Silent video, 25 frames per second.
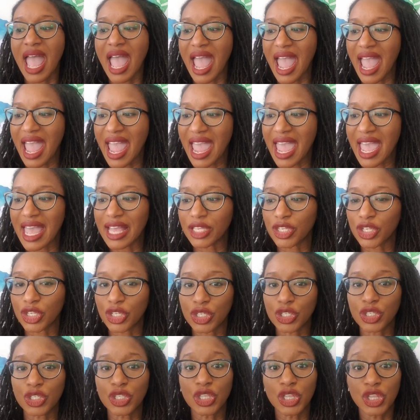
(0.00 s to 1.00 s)
and
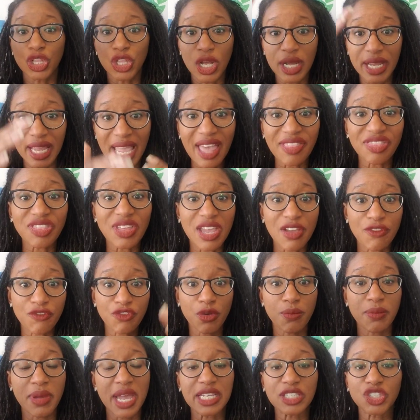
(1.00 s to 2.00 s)
look at the
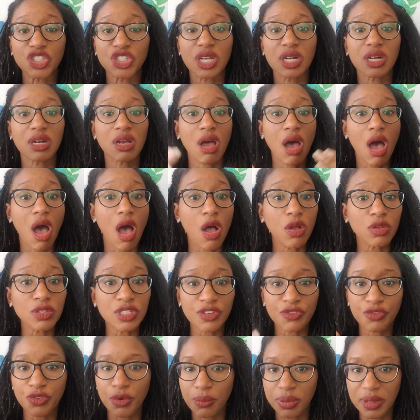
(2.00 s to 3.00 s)
information, call
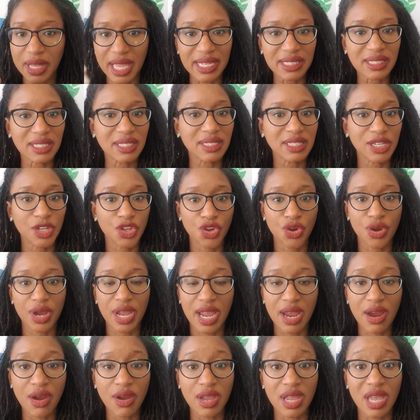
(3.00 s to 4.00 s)
different places in your
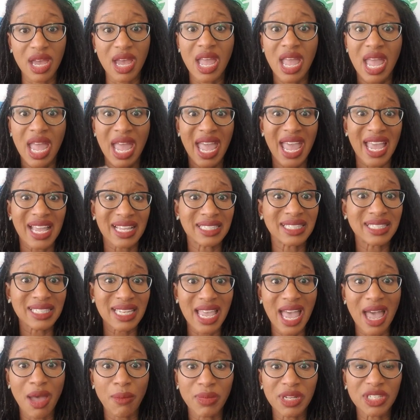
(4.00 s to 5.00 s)
area and
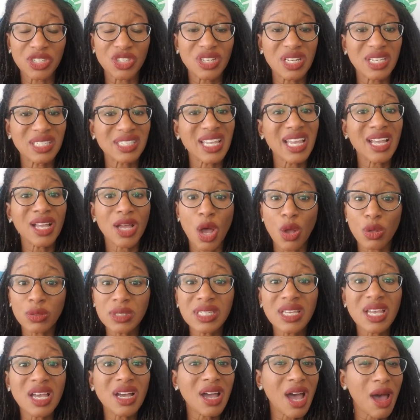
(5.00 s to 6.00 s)
see how much it is, and go
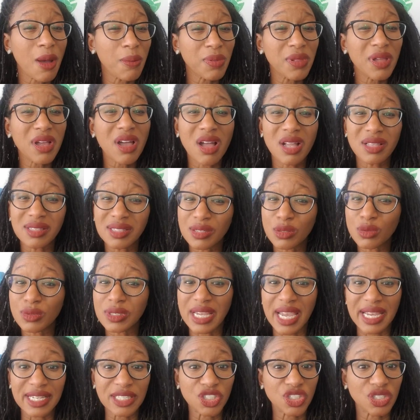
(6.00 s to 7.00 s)
to a couple of
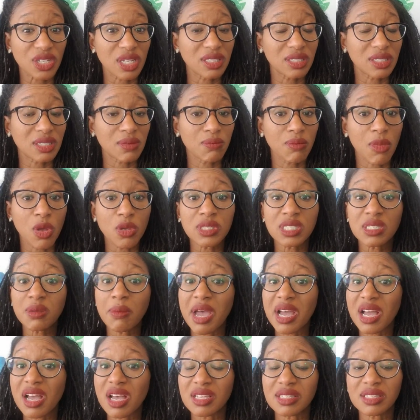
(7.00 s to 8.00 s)
consultations. Most of
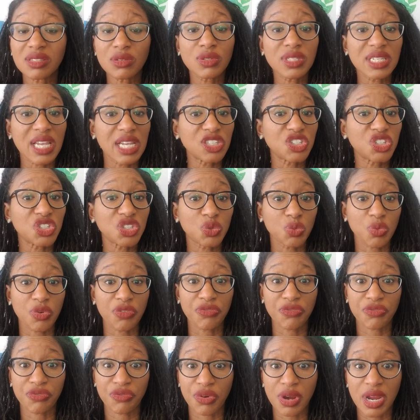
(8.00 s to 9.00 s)
my consultations were
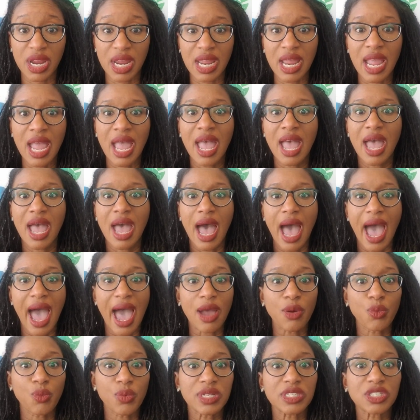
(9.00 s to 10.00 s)
free.
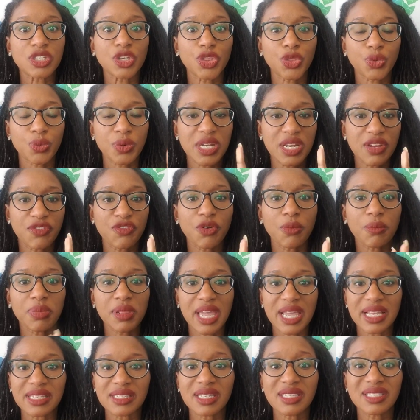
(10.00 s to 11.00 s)
I went to 3 different
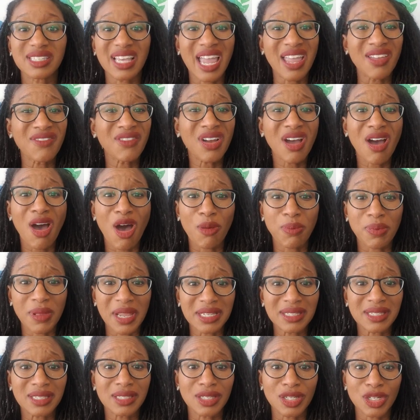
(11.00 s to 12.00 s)
places. I even called
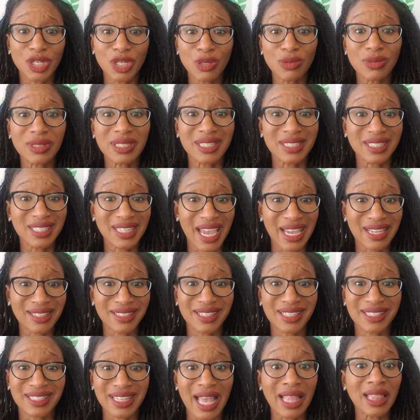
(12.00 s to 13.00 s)
places in Houston,
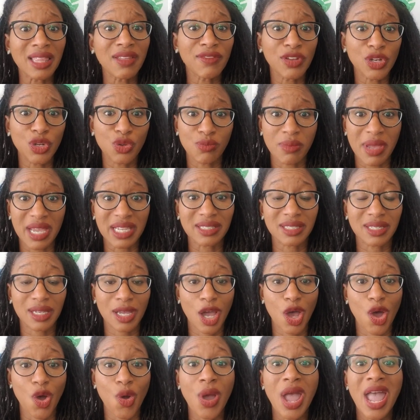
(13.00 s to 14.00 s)
Texas. I live in New
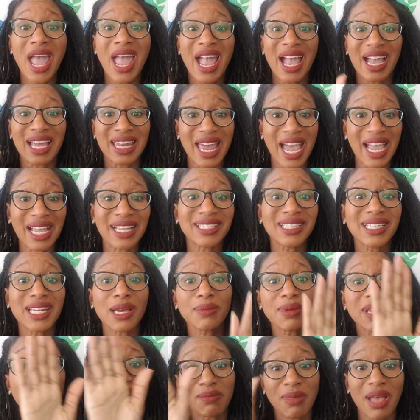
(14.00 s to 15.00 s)
Mexico, and I ended
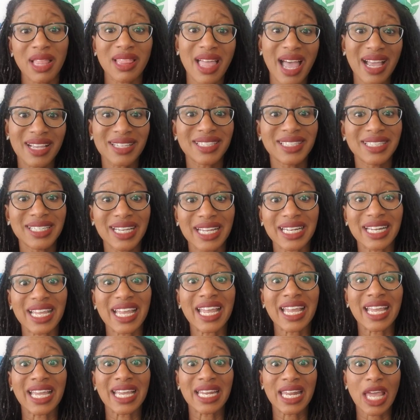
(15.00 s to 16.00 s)
up getting my locks done
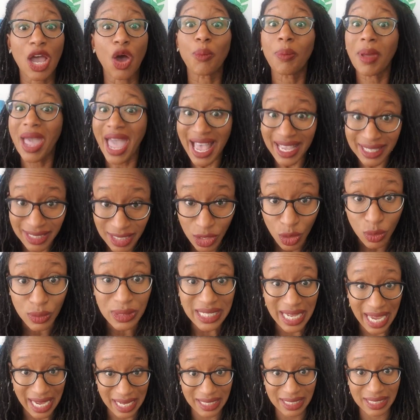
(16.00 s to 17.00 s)
in El Paso,
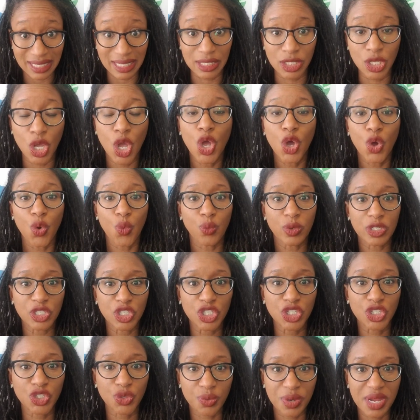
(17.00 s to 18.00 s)
Texas,
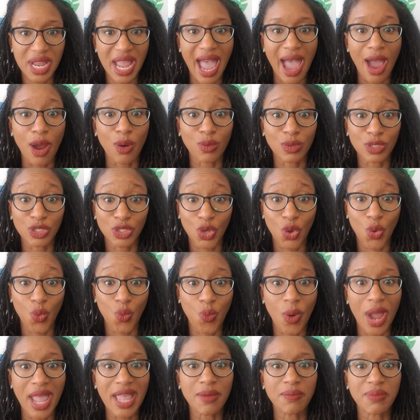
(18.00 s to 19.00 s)
which is 3 hours
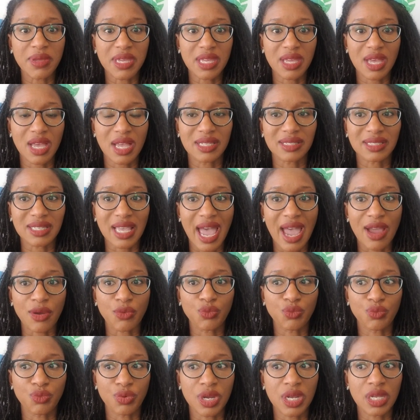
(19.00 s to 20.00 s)
away, because I
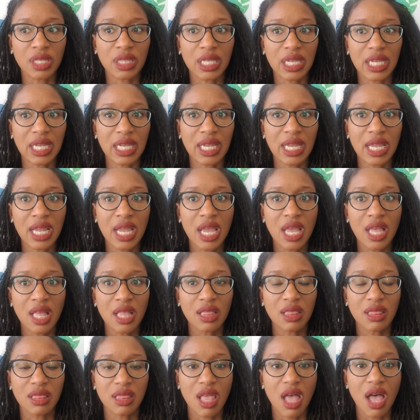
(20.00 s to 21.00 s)
really
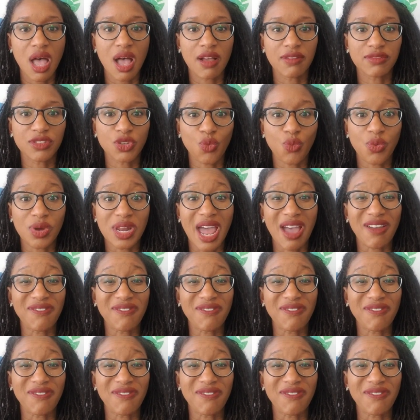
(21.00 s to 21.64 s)
loved what I